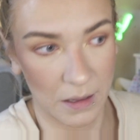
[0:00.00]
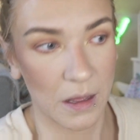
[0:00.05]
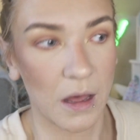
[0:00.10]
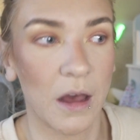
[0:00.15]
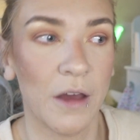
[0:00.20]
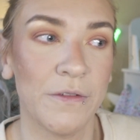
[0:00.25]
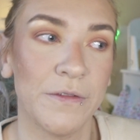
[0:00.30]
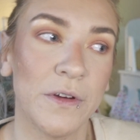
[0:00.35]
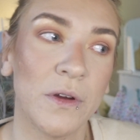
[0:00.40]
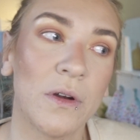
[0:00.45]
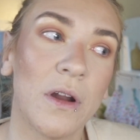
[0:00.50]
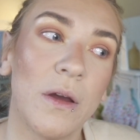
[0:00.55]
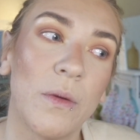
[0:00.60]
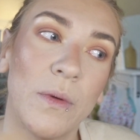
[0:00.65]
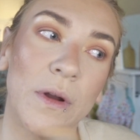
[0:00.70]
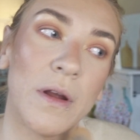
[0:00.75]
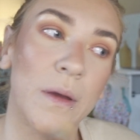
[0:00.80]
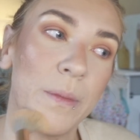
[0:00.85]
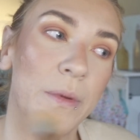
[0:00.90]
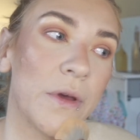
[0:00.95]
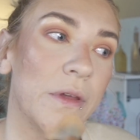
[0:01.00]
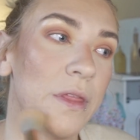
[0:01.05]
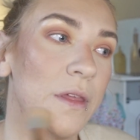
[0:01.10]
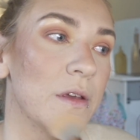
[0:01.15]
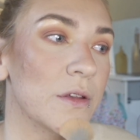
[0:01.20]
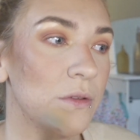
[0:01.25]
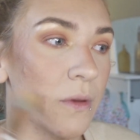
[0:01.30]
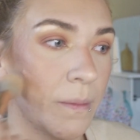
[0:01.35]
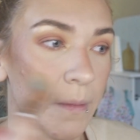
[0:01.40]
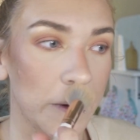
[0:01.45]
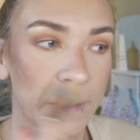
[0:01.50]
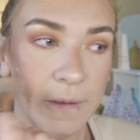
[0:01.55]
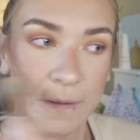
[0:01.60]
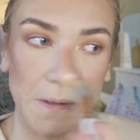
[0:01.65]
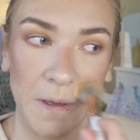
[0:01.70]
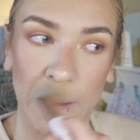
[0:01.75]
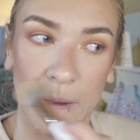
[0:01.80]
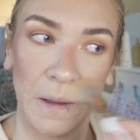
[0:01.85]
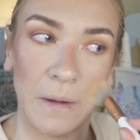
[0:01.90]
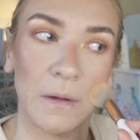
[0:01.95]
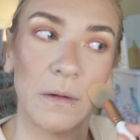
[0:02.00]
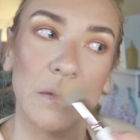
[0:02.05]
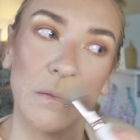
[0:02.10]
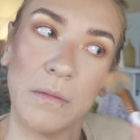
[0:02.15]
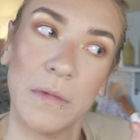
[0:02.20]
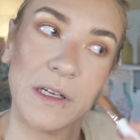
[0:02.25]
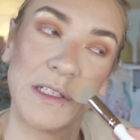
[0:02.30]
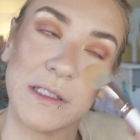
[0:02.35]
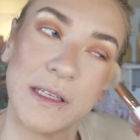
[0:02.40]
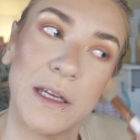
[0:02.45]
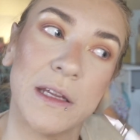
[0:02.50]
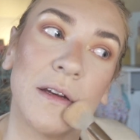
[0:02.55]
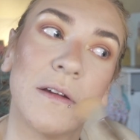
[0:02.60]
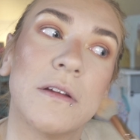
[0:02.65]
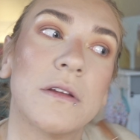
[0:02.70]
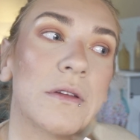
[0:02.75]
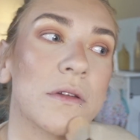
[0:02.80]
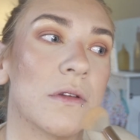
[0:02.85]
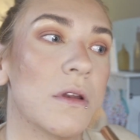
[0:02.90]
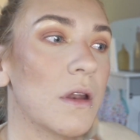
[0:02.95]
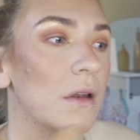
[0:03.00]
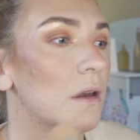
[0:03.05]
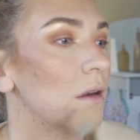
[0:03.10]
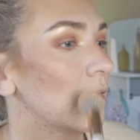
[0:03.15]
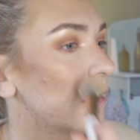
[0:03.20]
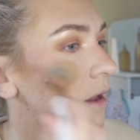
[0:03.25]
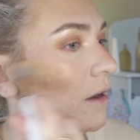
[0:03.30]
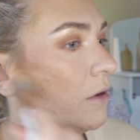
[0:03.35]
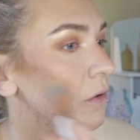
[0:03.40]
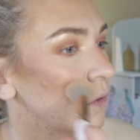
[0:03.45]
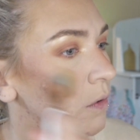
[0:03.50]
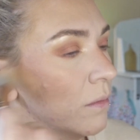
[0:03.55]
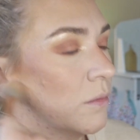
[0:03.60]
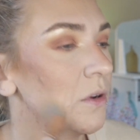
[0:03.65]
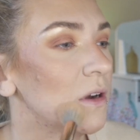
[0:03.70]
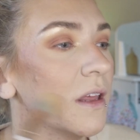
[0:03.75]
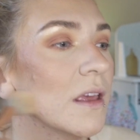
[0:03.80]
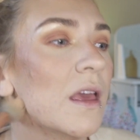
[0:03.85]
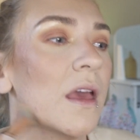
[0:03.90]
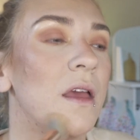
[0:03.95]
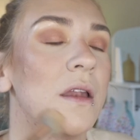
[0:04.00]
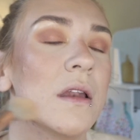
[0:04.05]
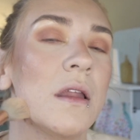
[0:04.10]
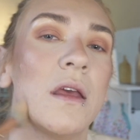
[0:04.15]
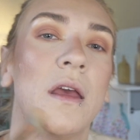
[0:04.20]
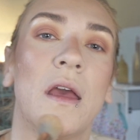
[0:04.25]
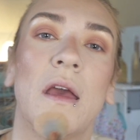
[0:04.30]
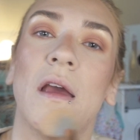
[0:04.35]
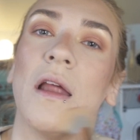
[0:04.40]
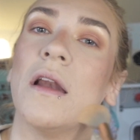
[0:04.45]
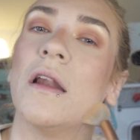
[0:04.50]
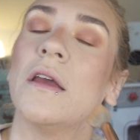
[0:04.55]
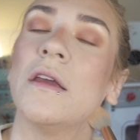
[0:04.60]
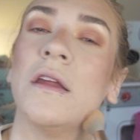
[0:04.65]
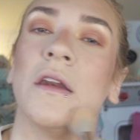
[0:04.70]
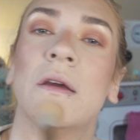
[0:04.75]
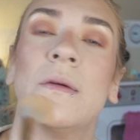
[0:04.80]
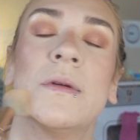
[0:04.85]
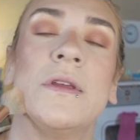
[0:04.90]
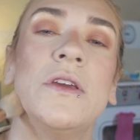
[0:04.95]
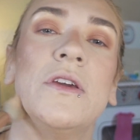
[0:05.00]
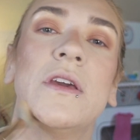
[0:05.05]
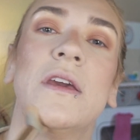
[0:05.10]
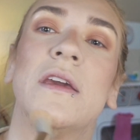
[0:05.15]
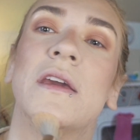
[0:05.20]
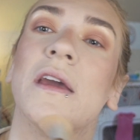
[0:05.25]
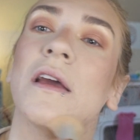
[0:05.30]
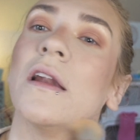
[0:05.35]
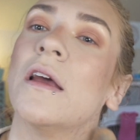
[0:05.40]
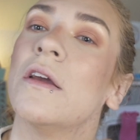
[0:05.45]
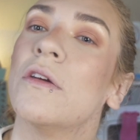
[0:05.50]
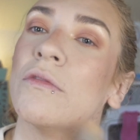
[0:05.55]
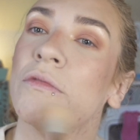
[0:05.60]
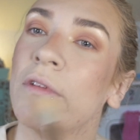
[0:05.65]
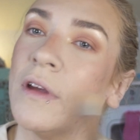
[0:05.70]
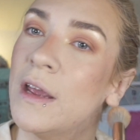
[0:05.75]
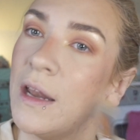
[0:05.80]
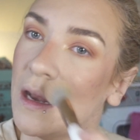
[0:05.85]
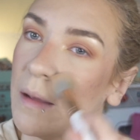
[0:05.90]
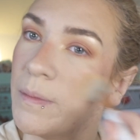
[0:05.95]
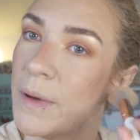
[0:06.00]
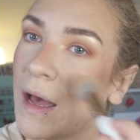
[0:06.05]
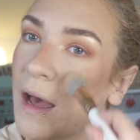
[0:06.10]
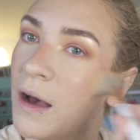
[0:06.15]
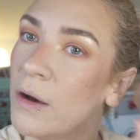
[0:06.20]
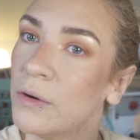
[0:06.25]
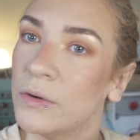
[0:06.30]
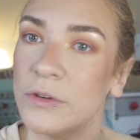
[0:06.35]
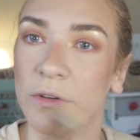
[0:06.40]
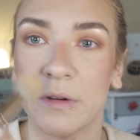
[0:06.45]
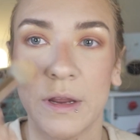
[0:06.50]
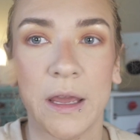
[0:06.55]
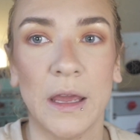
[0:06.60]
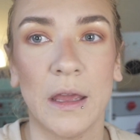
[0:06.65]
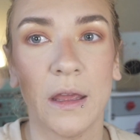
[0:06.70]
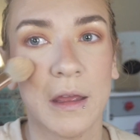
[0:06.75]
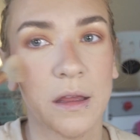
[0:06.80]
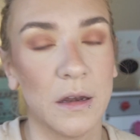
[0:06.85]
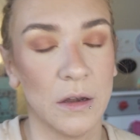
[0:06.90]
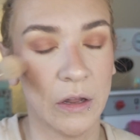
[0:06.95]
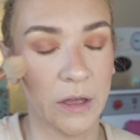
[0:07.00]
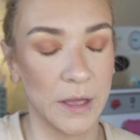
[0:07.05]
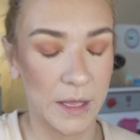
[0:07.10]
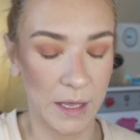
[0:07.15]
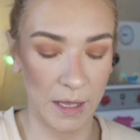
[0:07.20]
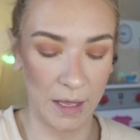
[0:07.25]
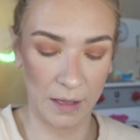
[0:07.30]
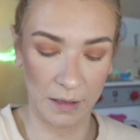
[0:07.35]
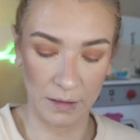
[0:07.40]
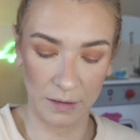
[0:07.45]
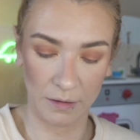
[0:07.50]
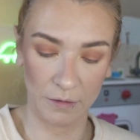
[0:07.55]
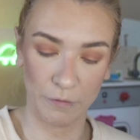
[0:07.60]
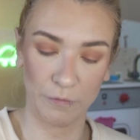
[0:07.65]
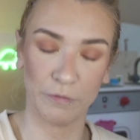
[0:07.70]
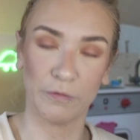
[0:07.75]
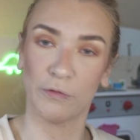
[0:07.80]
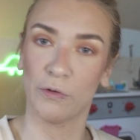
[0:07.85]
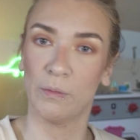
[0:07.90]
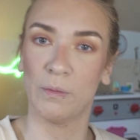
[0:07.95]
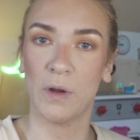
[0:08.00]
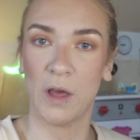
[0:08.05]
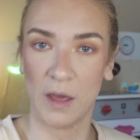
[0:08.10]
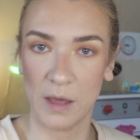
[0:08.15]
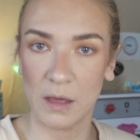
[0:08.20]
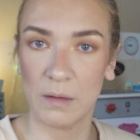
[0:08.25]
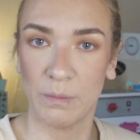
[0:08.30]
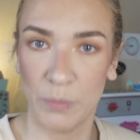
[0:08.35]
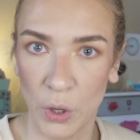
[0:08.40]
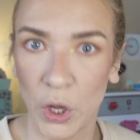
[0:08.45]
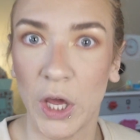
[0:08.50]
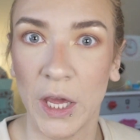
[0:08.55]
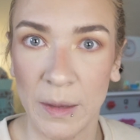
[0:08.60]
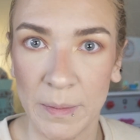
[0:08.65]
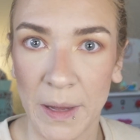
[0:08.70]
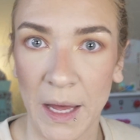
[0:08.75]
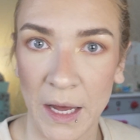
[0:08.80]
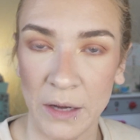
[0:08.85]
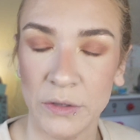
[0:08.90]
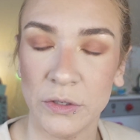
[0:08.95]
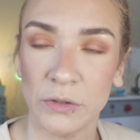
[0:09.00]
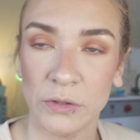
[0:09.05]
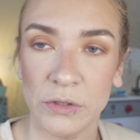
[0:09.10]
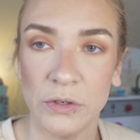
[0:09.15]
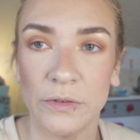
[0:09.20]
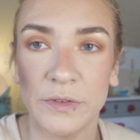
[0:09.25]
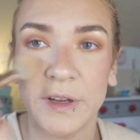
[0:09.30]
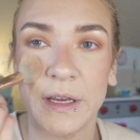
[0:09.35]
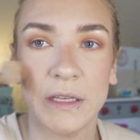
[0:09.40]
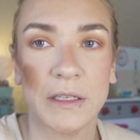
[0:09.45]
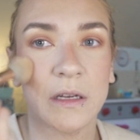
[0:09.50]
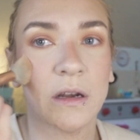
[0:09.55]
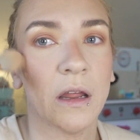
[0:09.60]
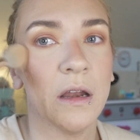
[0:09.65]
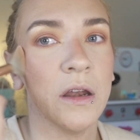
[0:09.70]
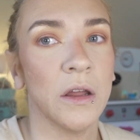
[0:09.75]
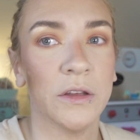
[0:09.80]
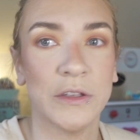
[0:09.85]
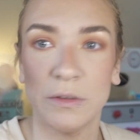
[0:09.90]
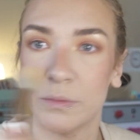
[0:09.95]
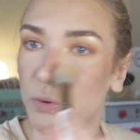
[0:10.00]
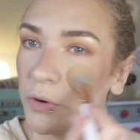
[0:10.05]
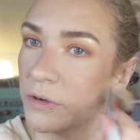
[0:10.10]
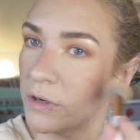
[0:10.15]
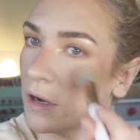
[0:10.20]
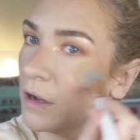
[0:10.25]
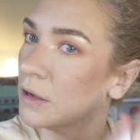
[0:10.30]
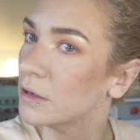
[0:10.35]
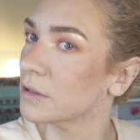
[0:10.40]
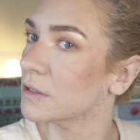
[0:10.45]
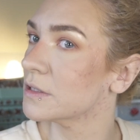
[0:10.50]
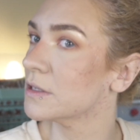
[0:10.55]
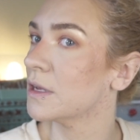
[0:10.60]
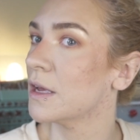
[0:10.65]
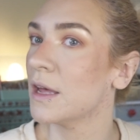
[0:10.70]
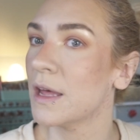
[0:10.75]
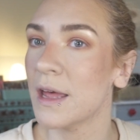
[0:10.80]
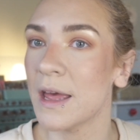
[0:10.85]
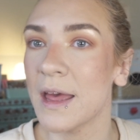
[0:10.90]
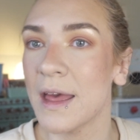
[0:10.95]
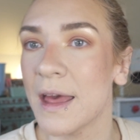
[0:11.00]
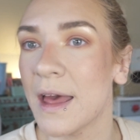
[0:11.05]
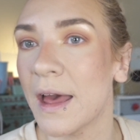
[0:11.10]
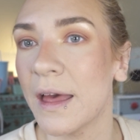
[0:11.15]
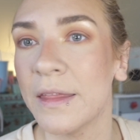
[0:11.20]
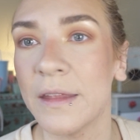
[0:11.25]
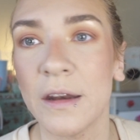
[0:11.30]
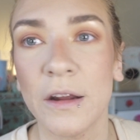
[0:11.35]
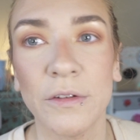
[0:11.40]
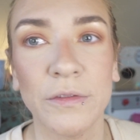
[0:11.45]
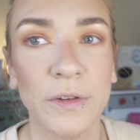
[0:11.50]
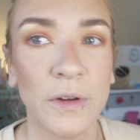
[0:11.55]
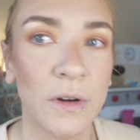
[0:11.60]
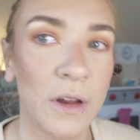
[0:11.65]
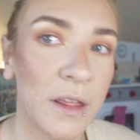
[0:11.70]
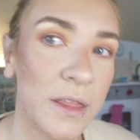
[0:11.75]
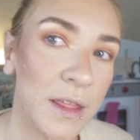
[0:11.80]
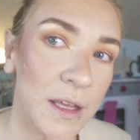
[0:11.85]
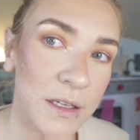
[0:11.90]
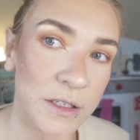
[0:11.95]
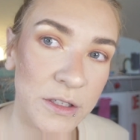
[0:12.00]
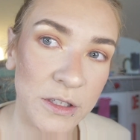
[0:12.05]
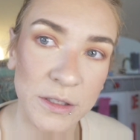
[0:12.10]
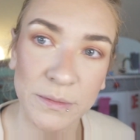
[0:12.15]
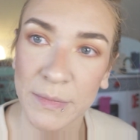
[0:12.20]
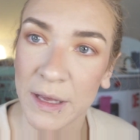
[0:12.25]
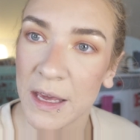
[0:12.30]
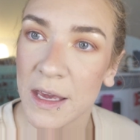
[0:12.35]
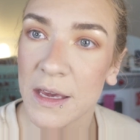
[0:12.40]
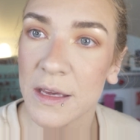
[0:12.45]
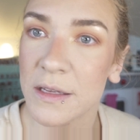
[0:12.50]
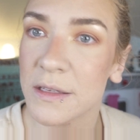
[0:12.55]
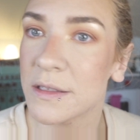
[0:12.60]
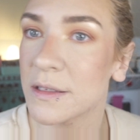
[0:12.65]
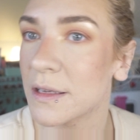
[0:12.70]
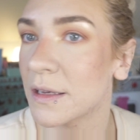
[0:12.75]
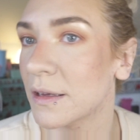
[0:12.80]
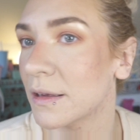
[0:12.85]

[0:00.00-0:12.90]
I feel like when I put this on my skin looks like normal again. Like, you know when you can get like really powdery looking from like putting powder on your face and like loads of products, and then I feel like this just makes